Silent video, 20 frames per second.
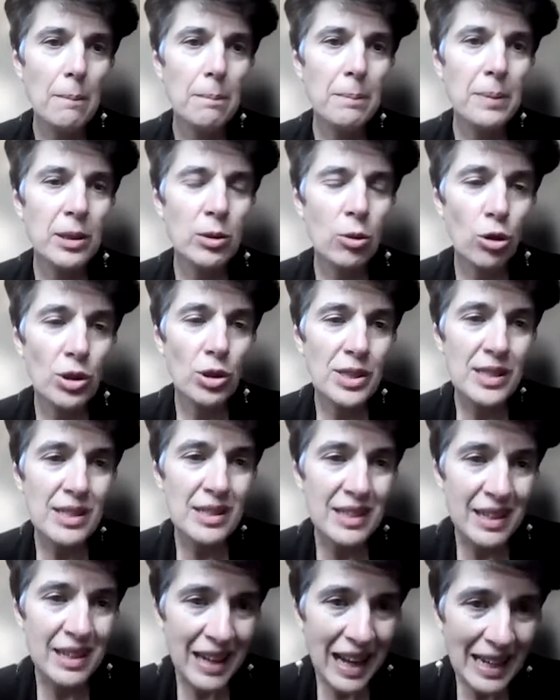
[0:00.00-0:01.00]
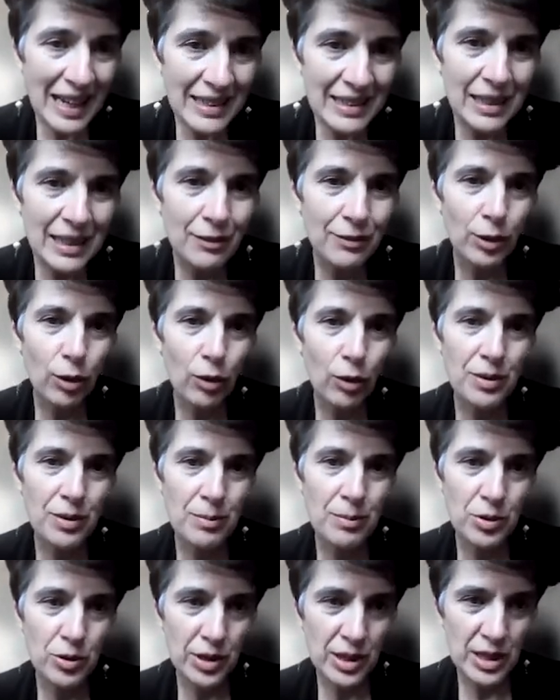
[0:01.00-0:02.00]
because the right level of
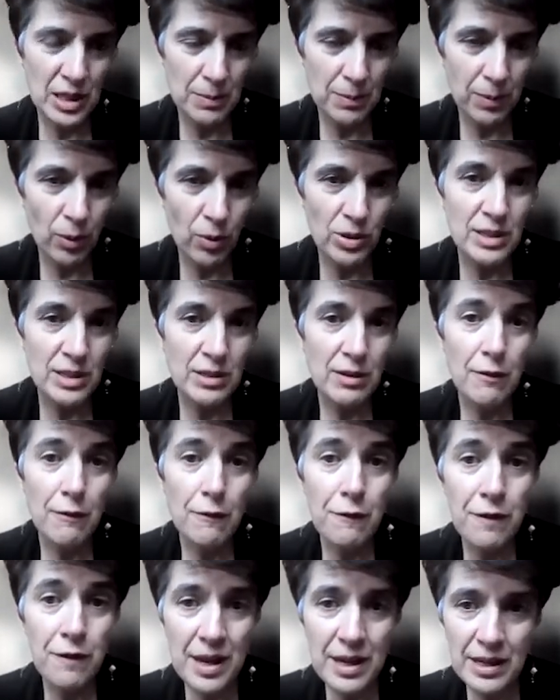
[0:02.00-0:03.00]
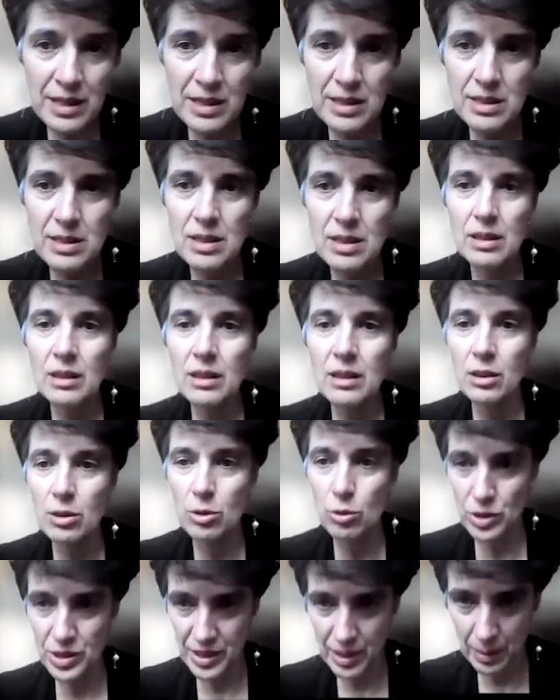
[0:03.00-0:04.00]
immune response varies
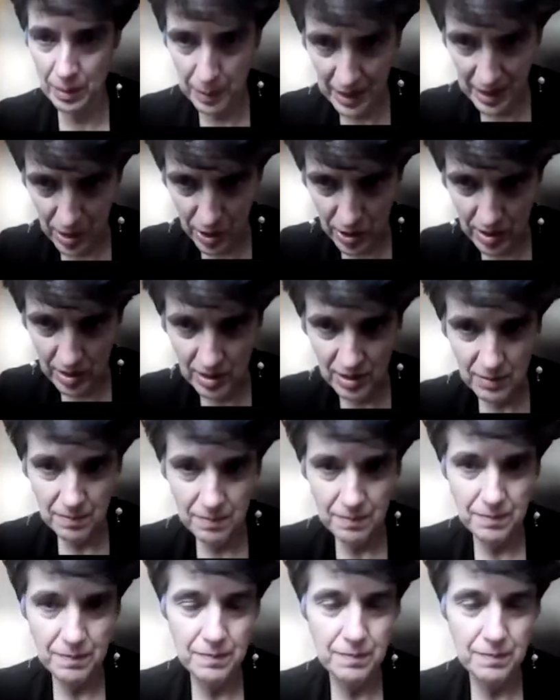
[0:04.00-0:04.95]
across the patients.